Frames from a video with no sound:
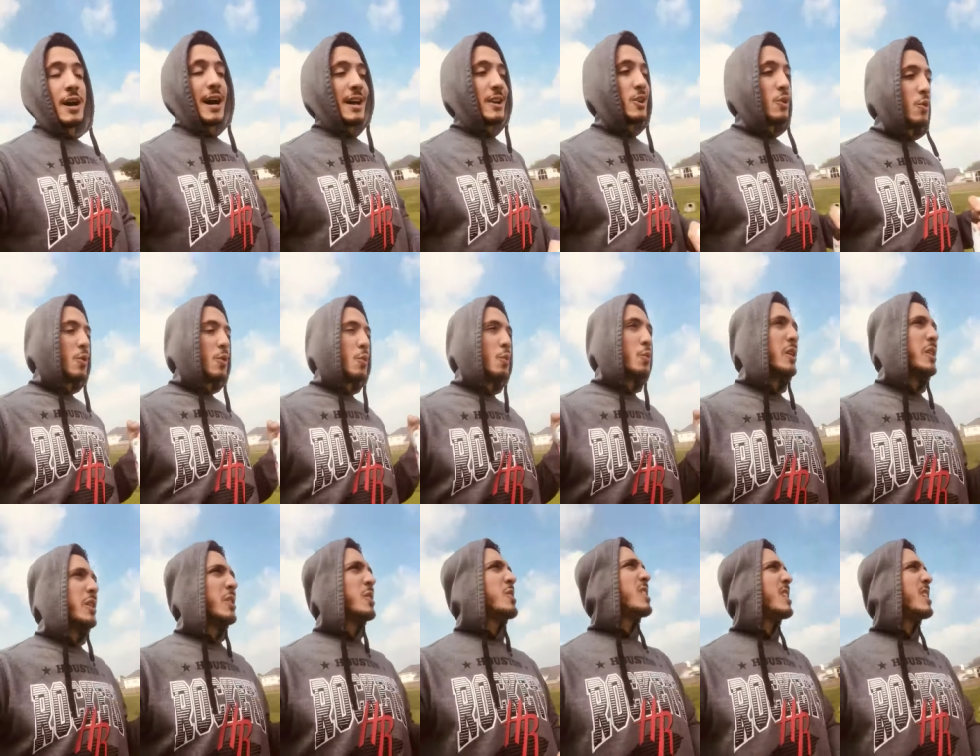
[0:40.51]
I know it
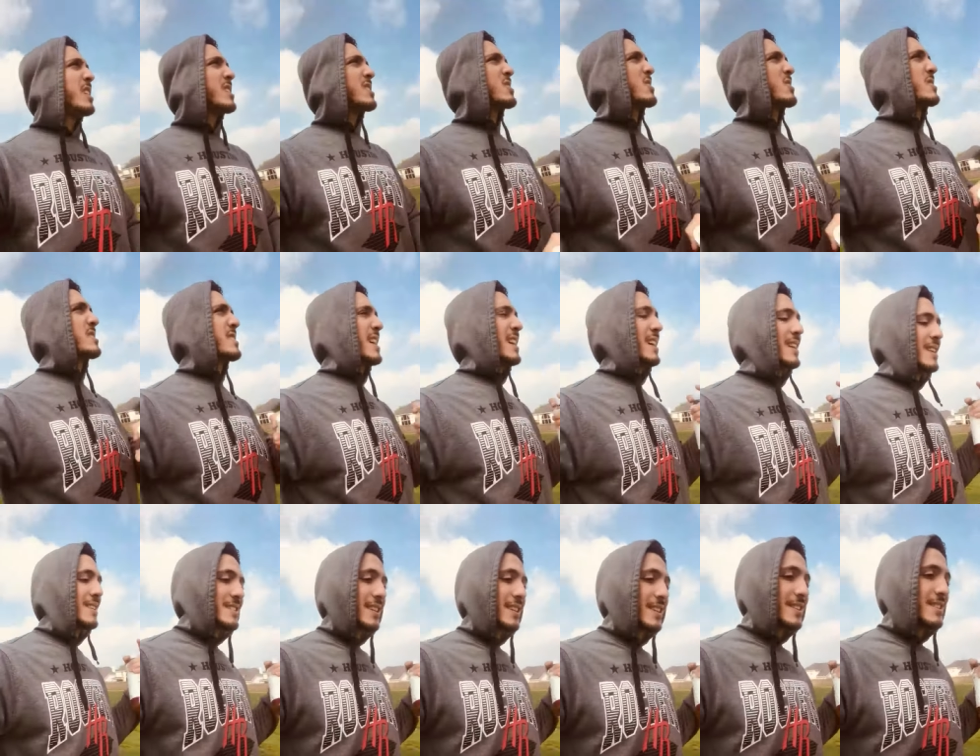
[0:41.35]
will, so take it
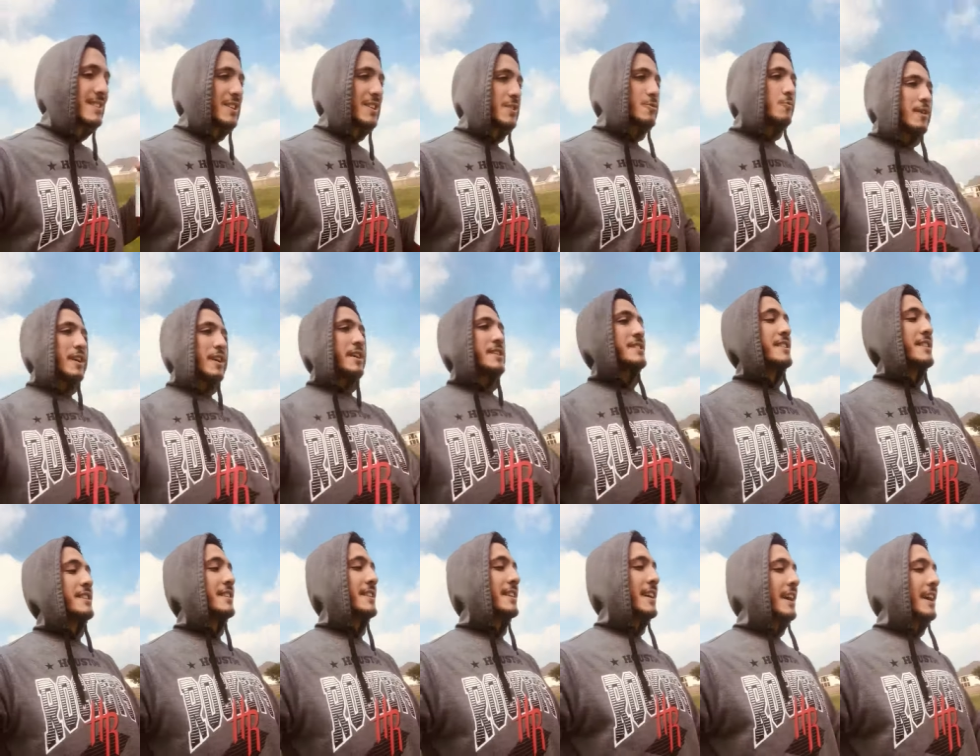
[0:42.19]
into
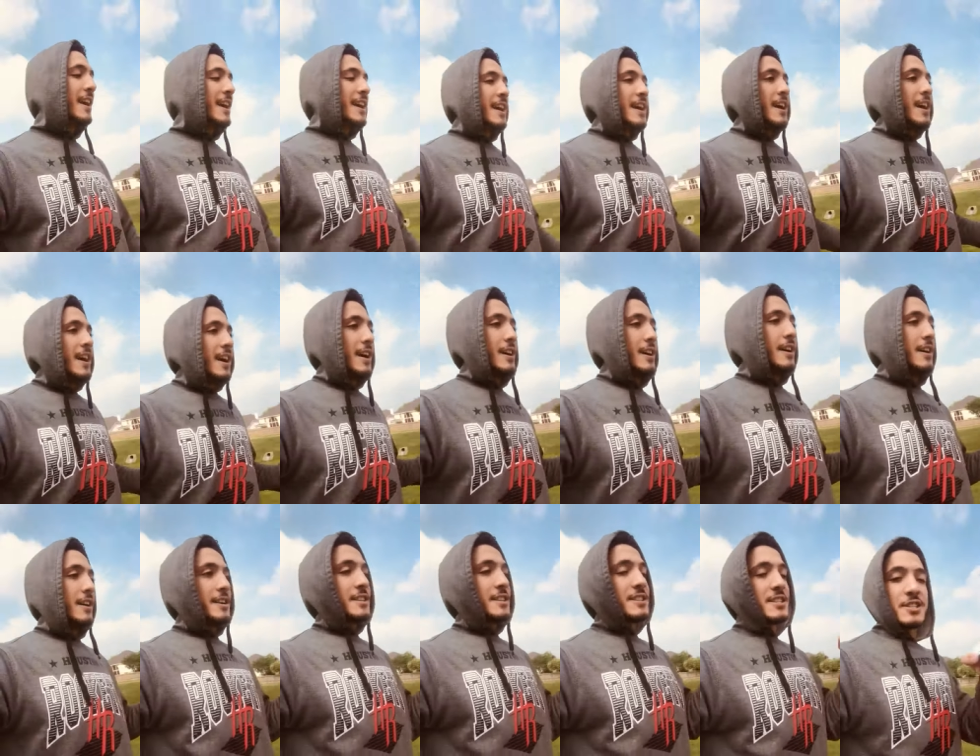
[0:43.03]
consideration.
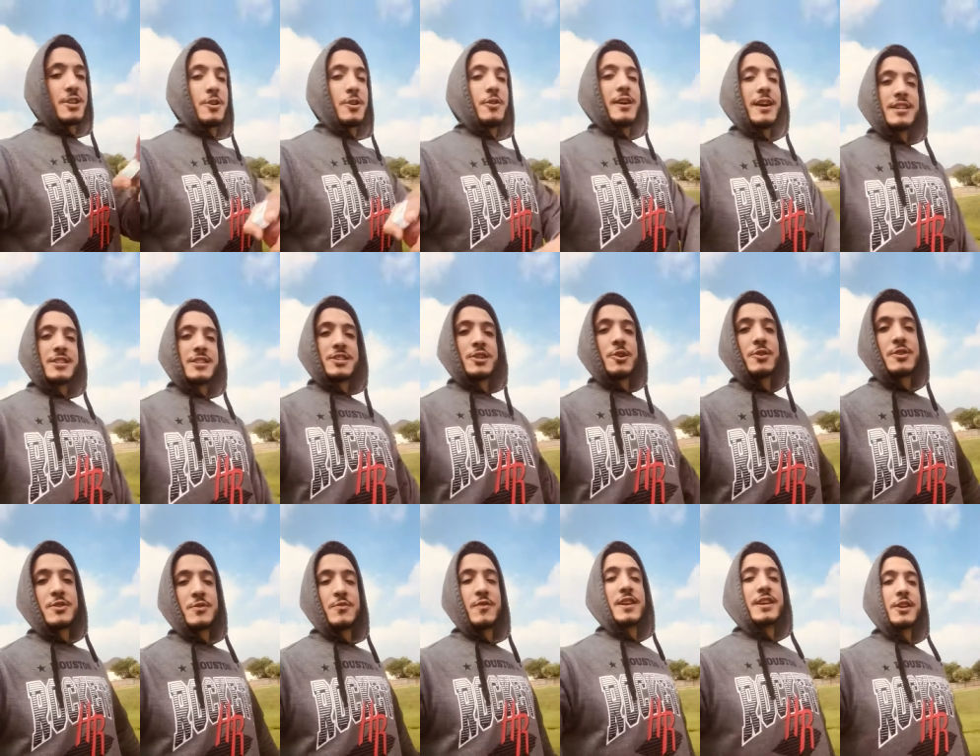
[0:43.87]
Uh, and just go ahead and show
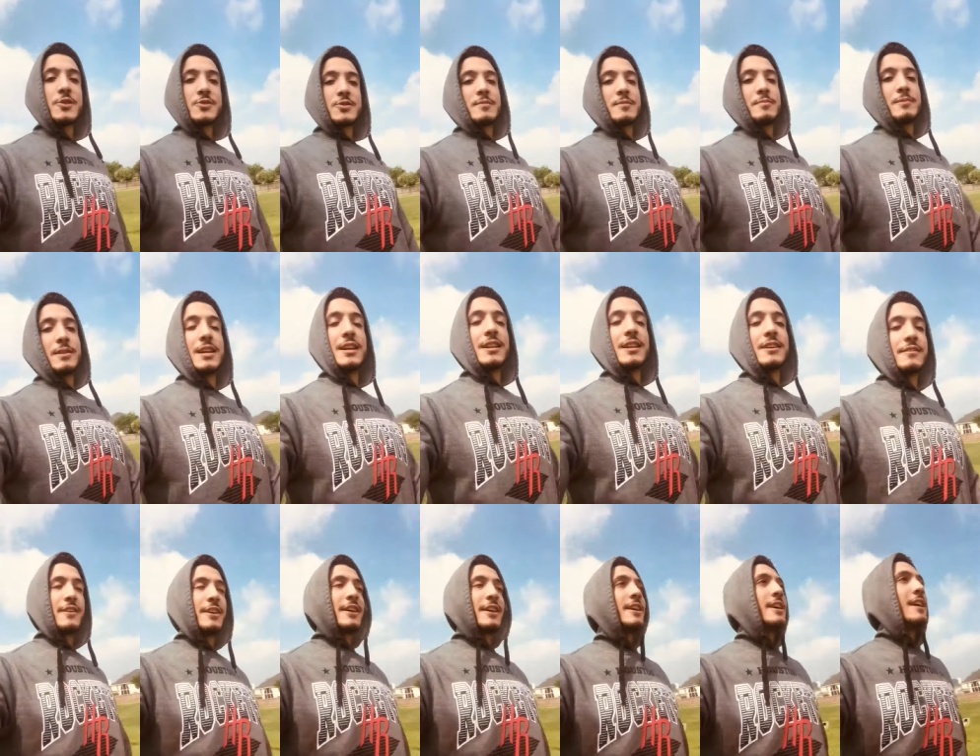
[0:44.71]
this video some
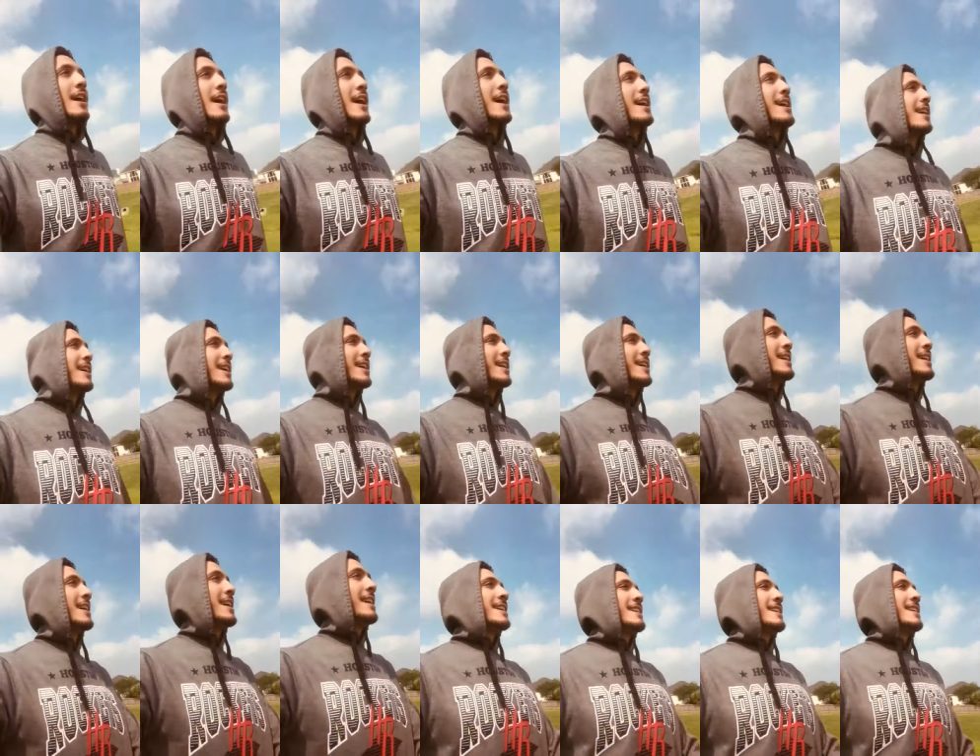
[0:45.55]
love, all right?
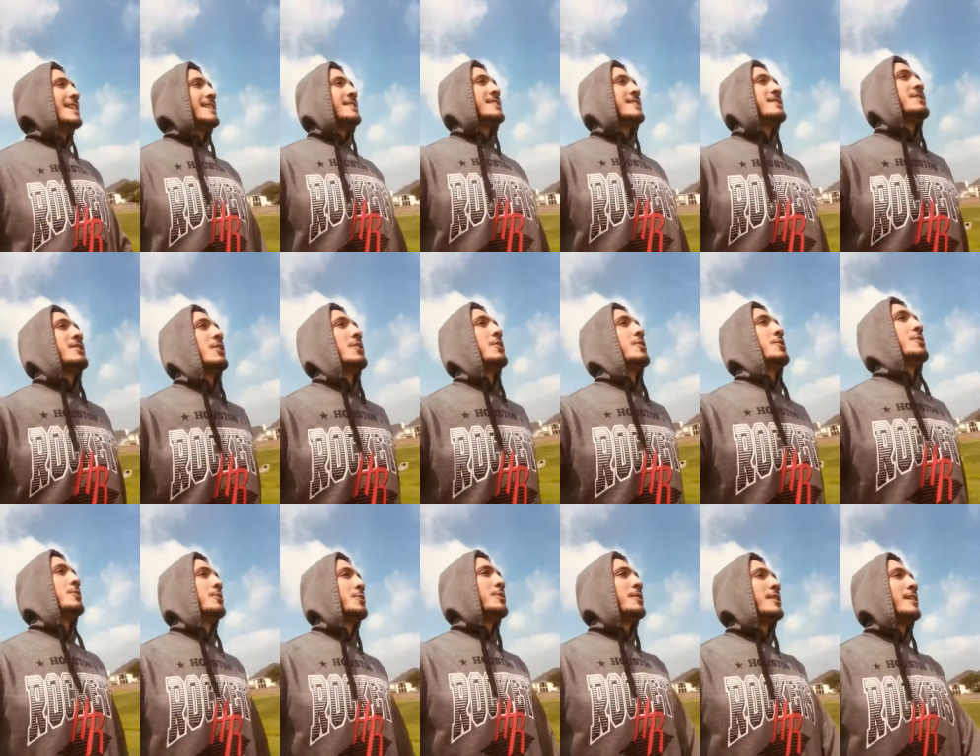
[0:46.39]

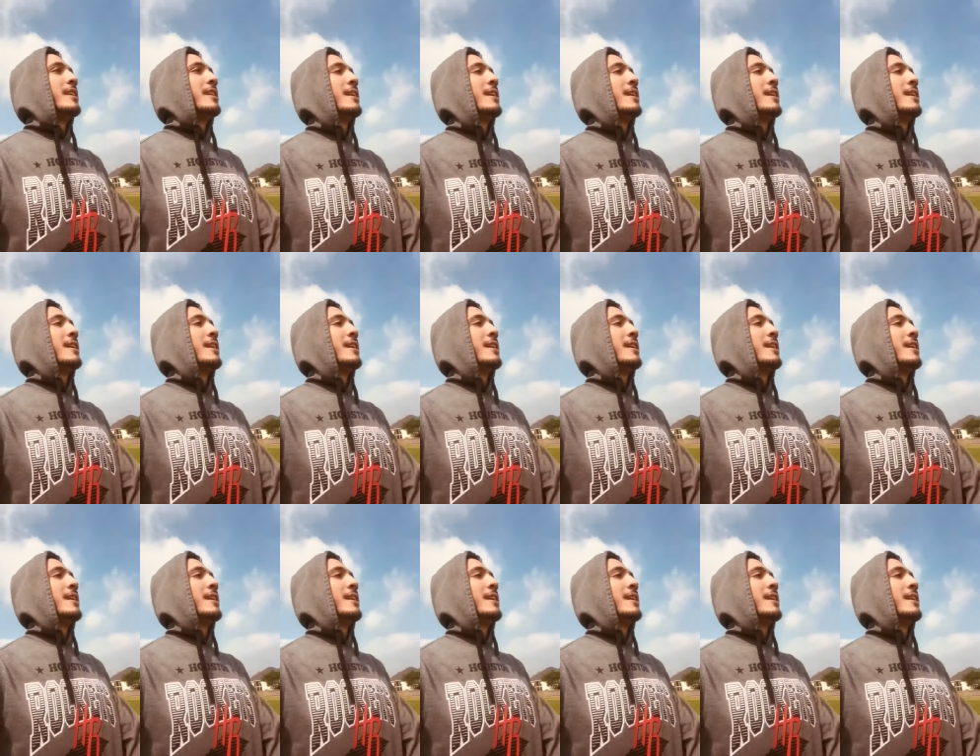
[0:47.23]
So